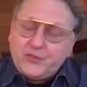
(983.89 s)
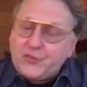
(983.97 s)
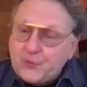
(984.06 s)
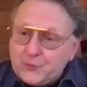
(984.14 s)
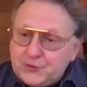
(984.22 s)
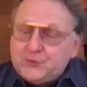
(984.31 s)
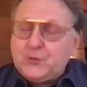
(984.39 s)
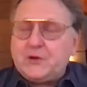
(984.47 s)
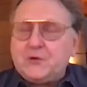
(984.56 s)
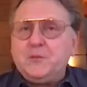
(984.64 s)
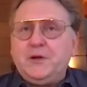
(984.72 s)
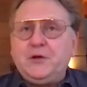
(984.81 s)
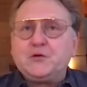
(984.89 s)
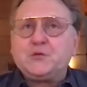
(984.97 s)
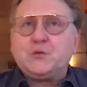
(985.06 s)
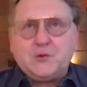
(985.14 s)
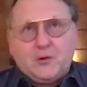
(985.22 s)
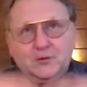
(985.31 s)
3,200 meters
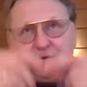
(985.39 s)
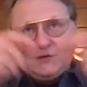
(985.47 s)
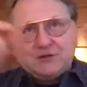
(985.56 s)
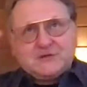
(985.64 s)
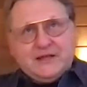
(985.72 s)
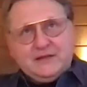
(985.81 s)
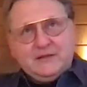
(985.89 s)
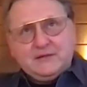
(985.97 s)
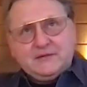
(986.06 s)
will go and just tank,